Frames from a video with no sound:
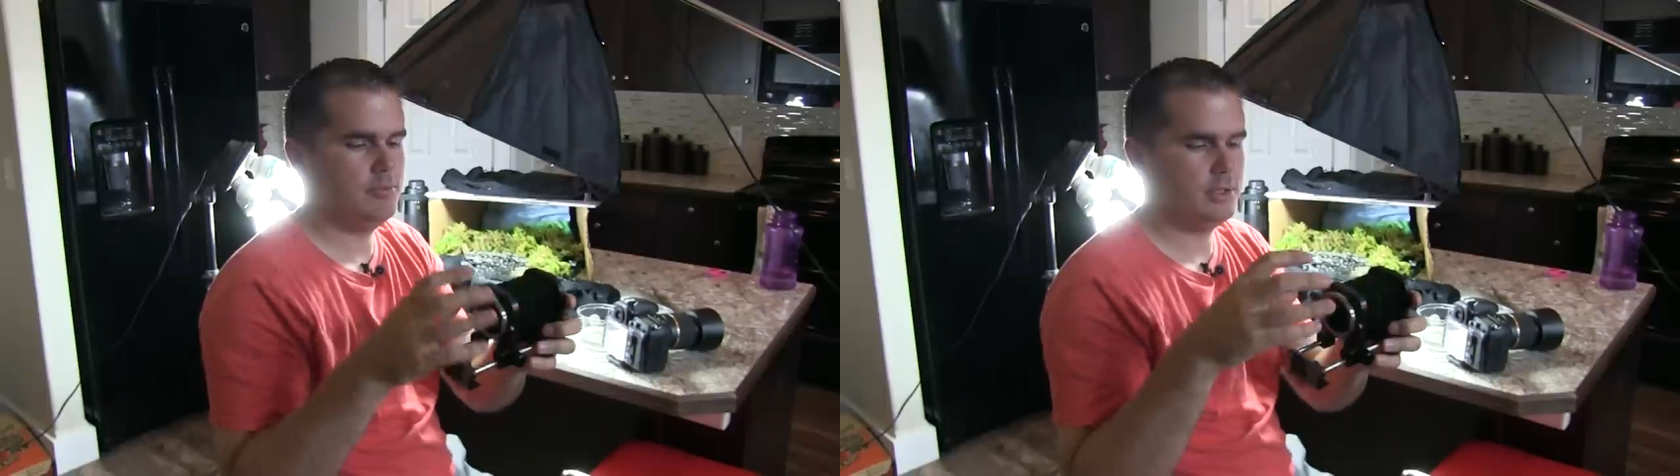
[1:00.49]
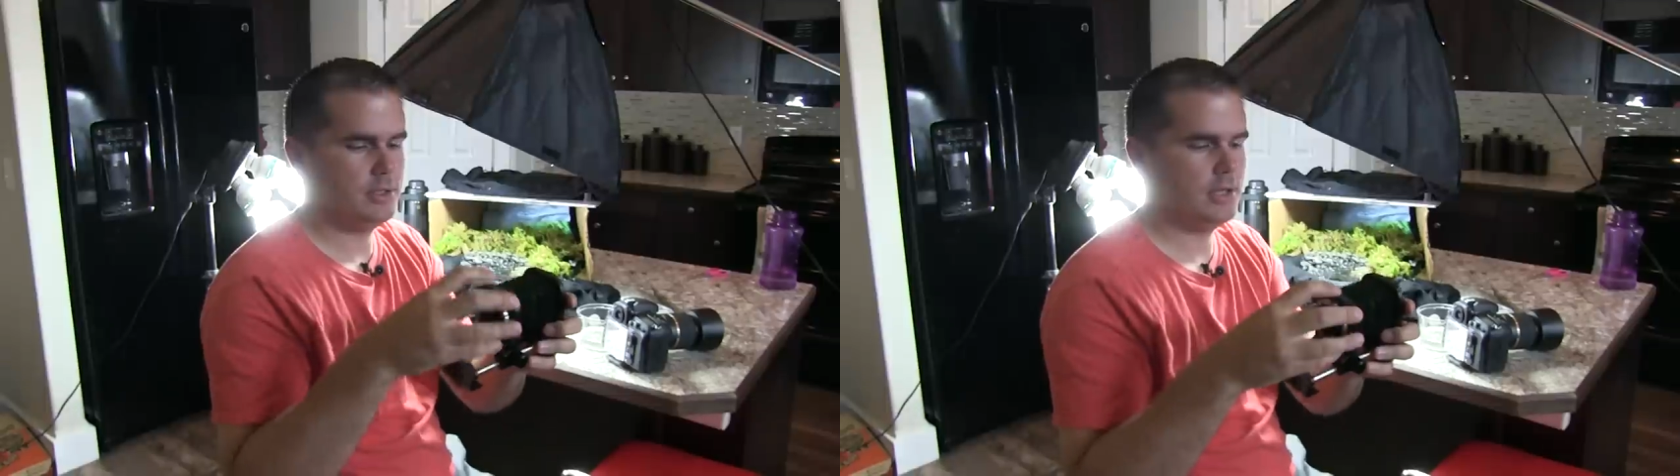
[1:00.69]

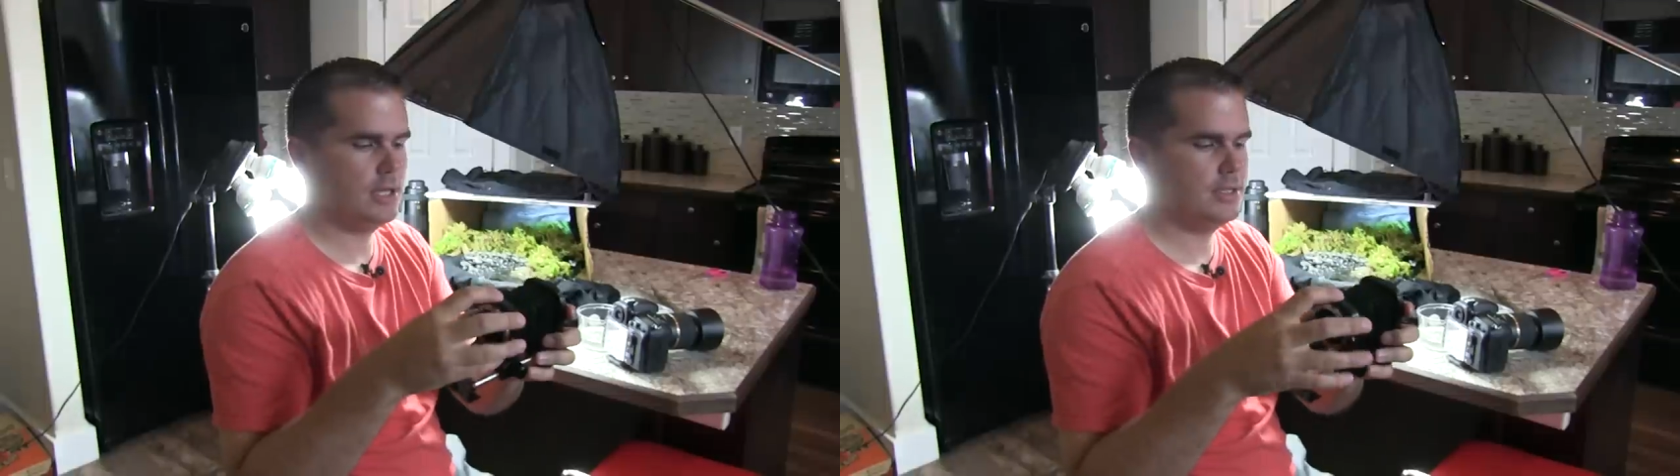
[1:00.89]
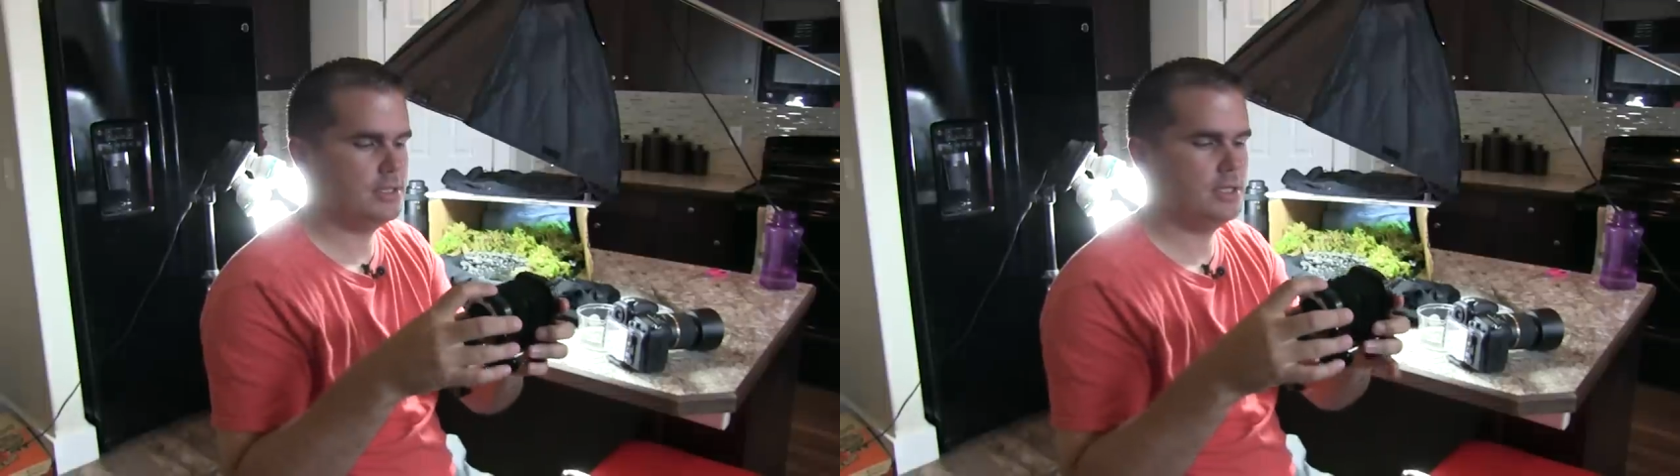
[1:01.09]
put
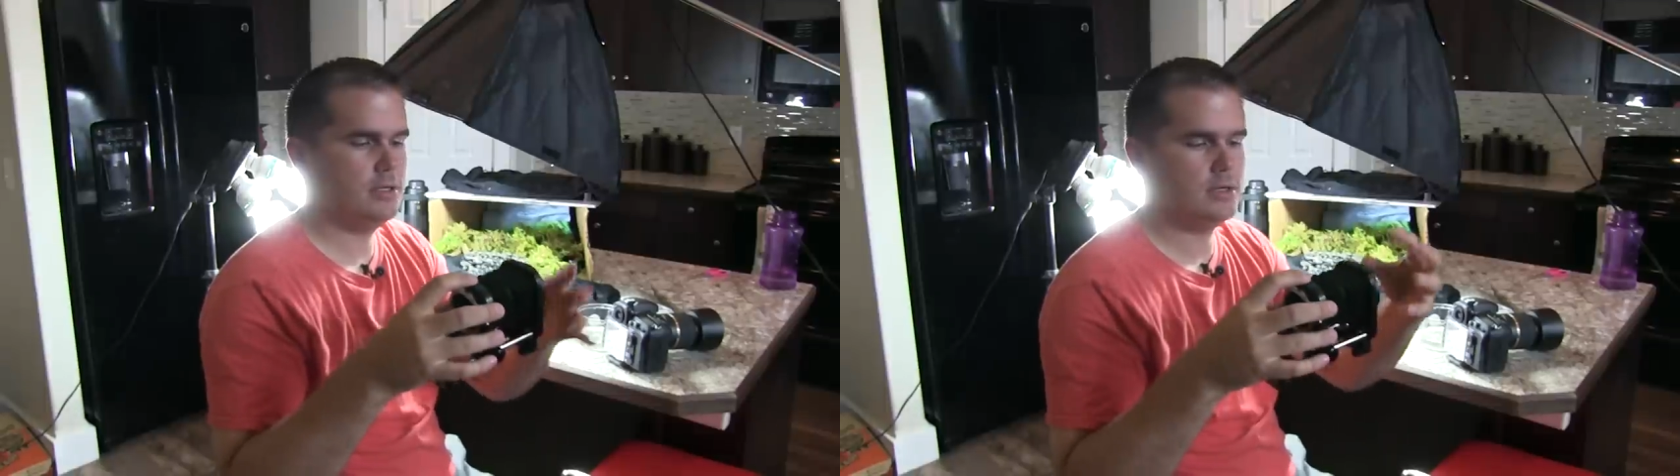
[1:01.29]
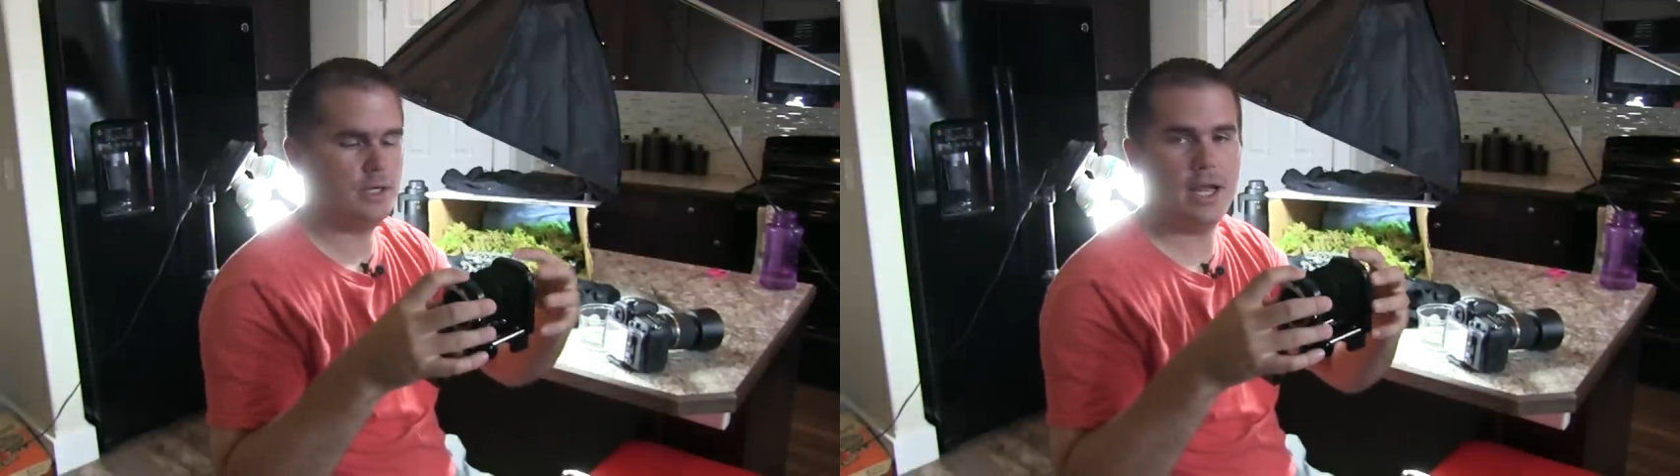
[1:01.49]
lens
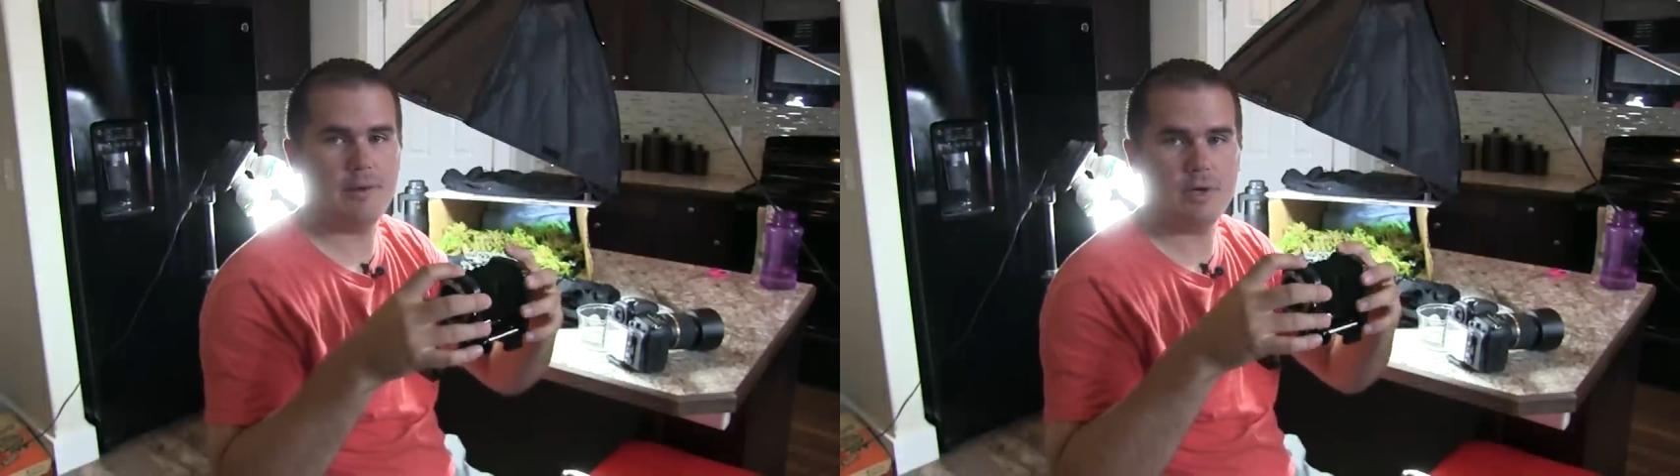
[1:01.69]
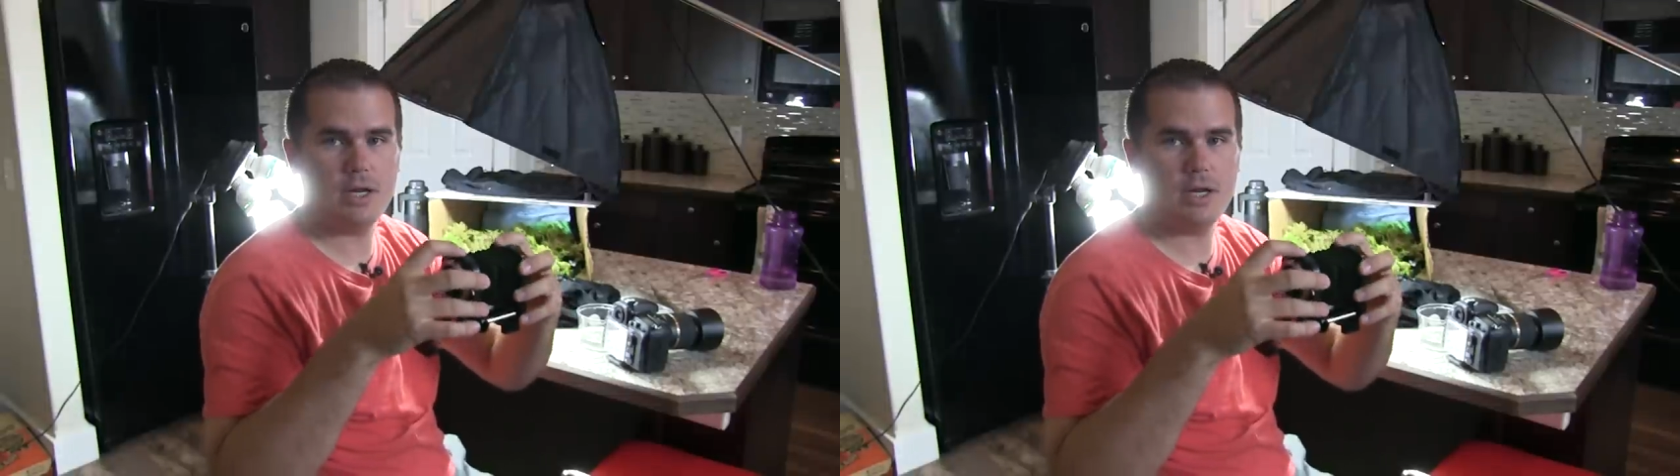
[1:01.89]
here and camera